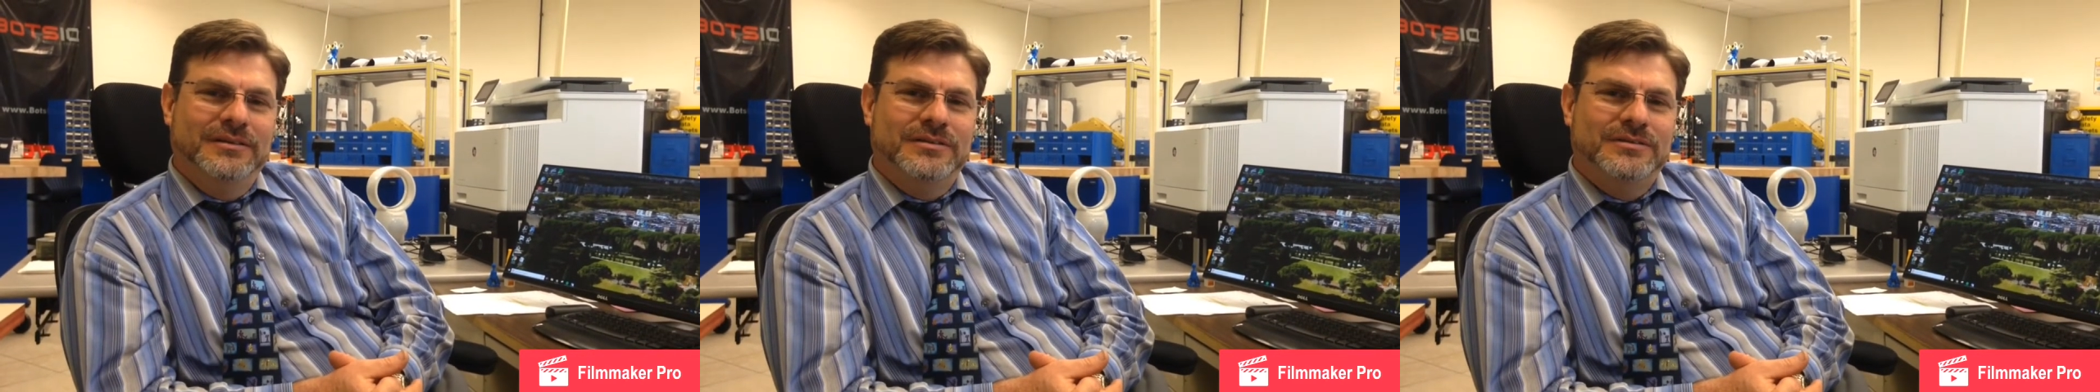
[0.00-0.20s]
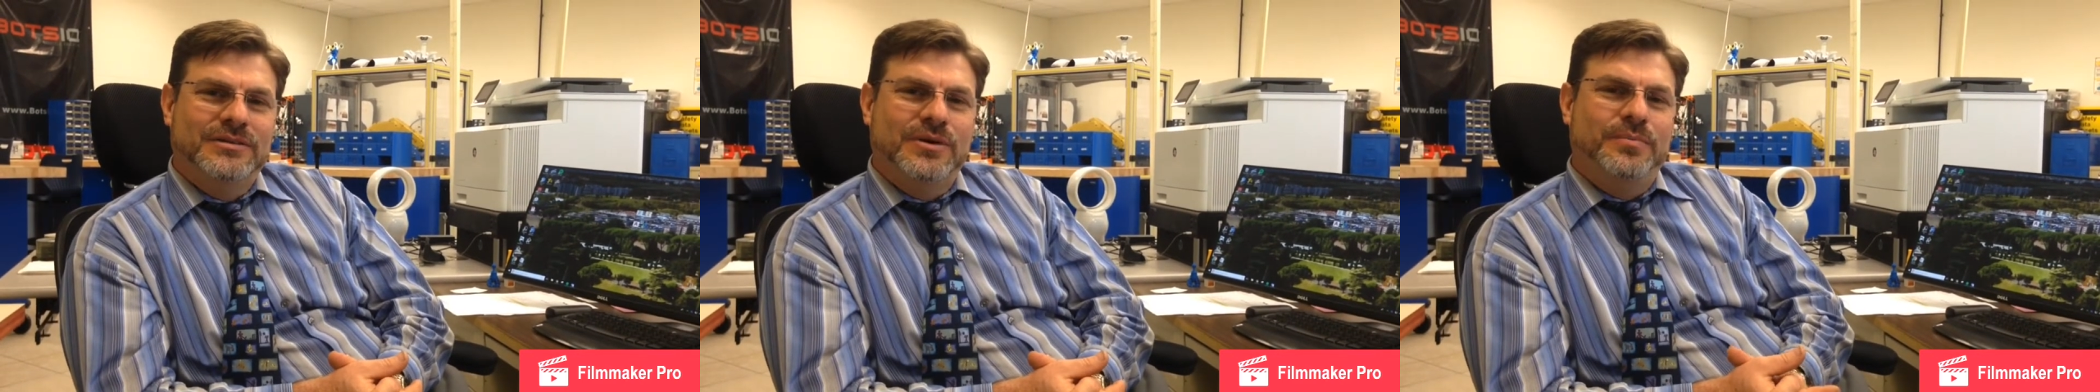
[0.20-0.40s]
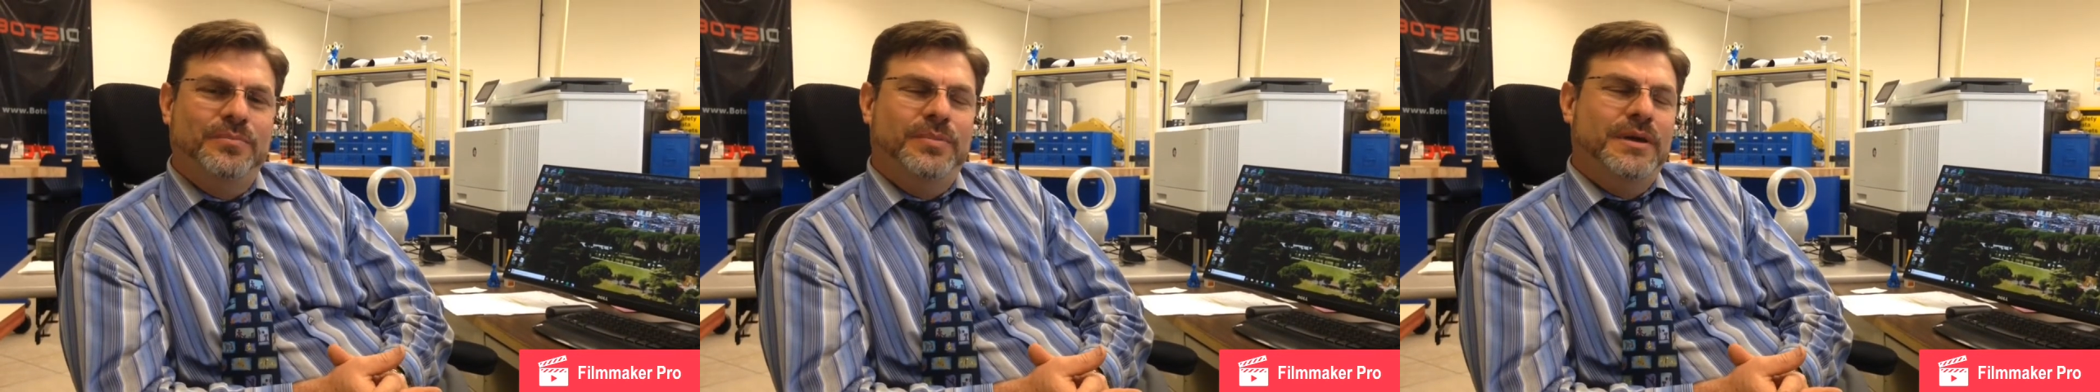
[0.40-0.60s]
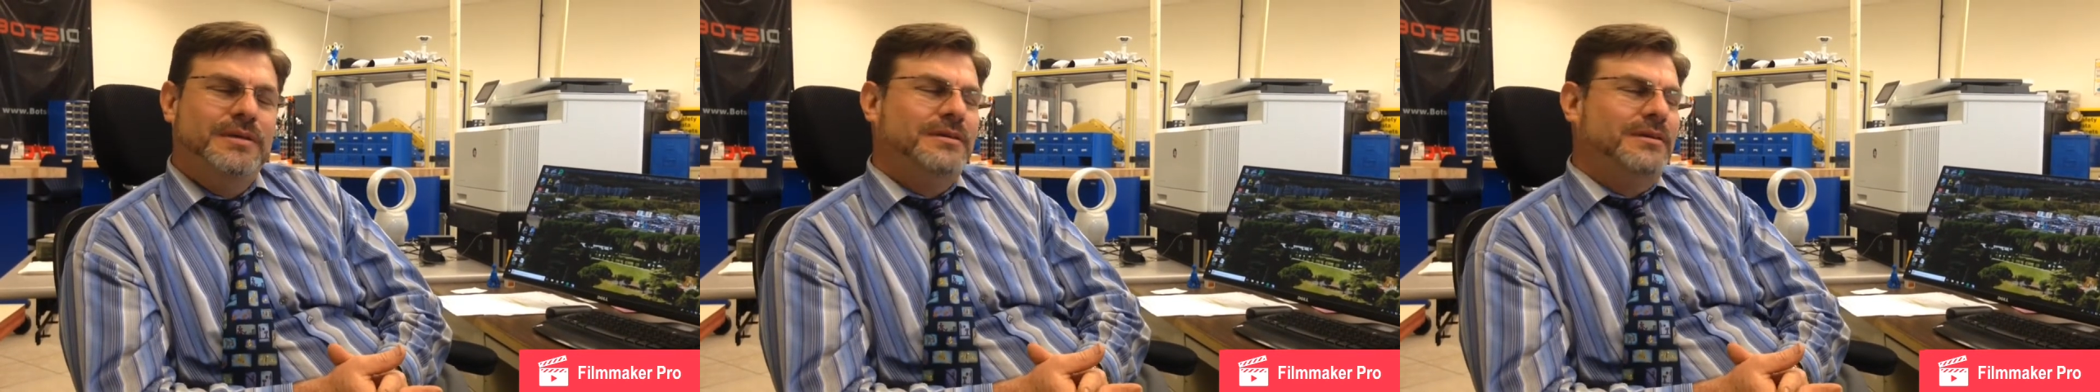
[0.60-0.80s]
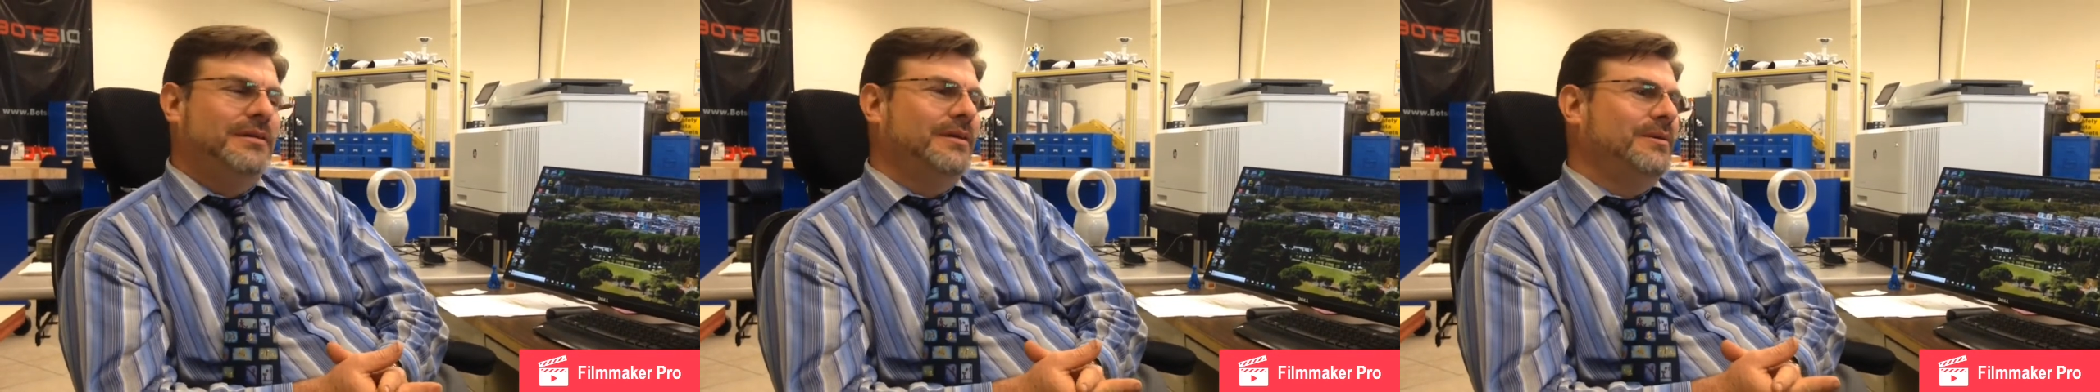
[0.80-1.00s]
So
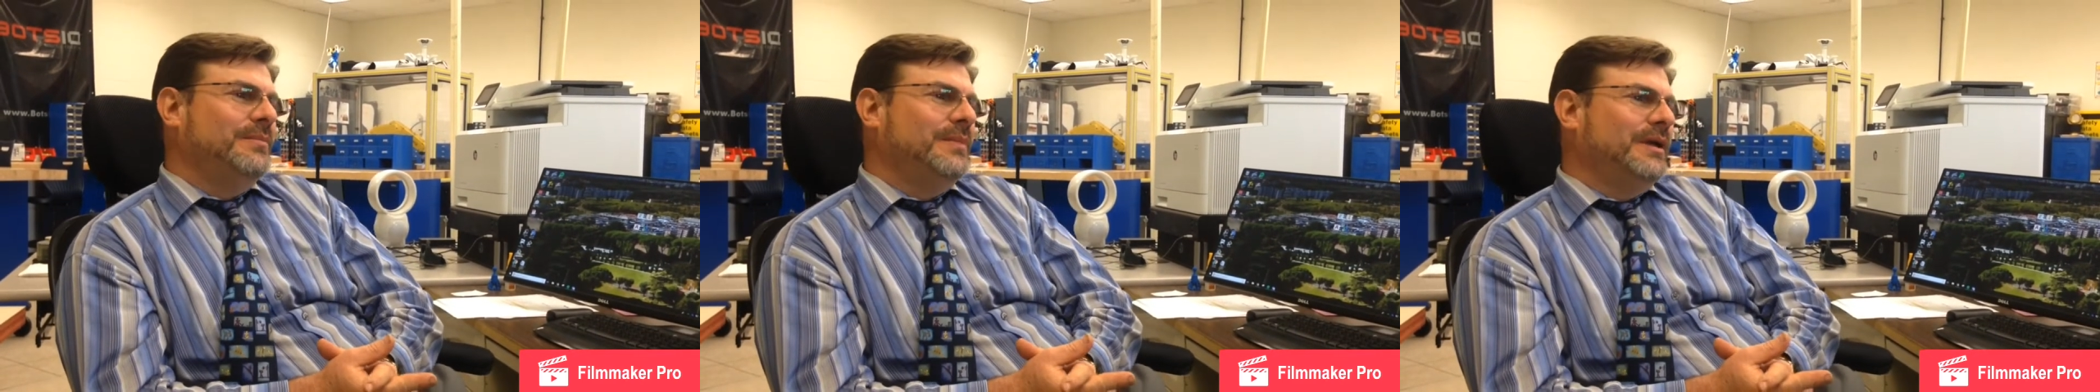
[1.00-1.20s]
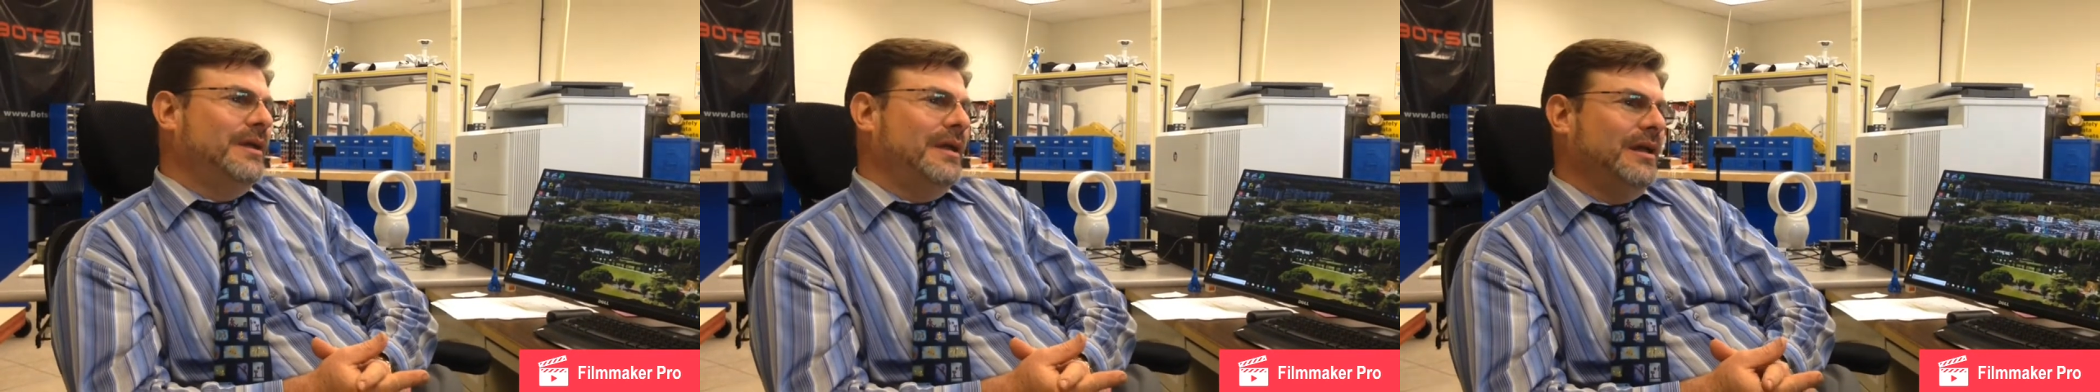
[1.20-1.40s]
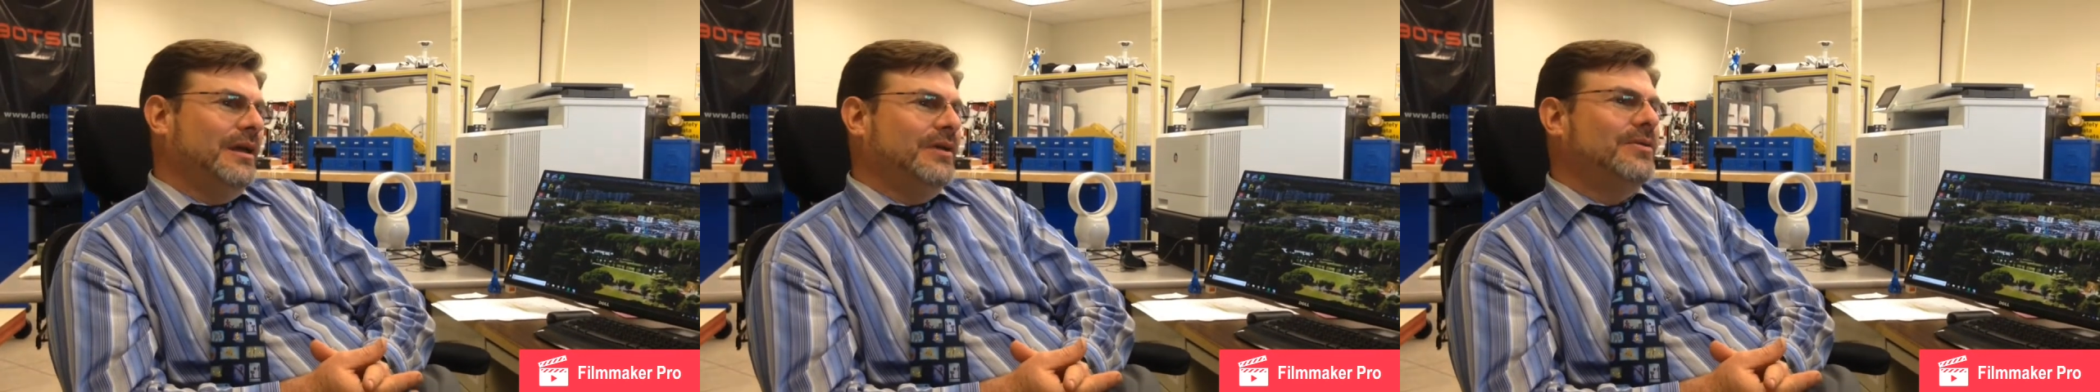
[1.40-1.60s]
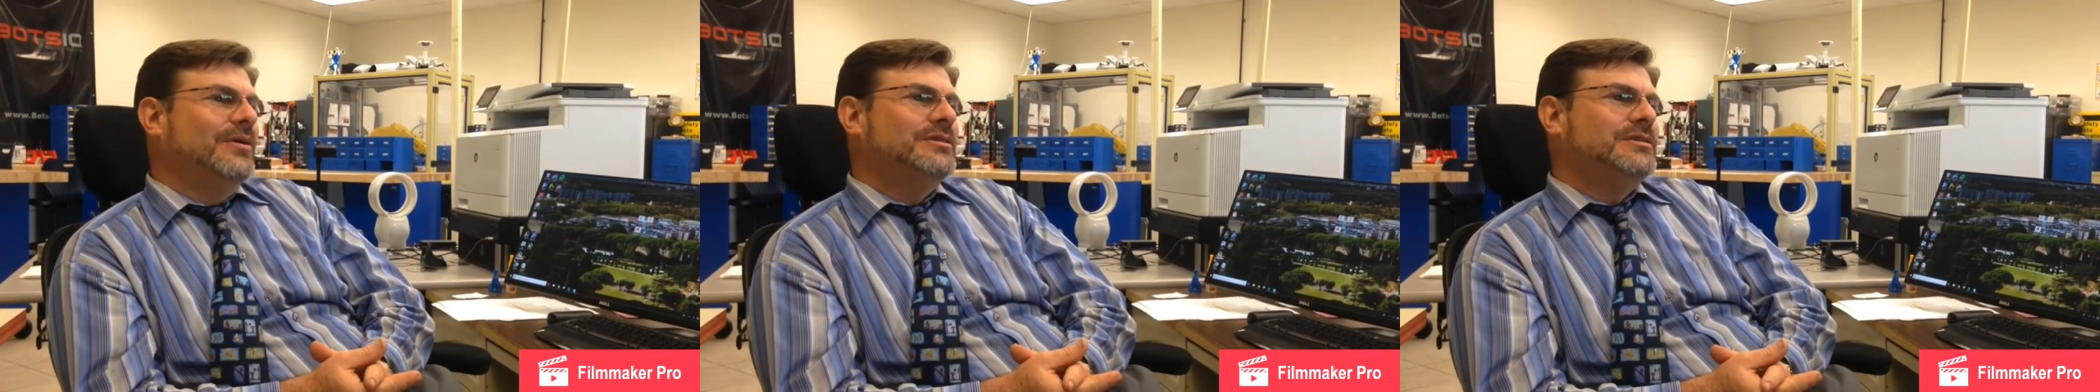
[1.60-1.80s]
basically, mechanical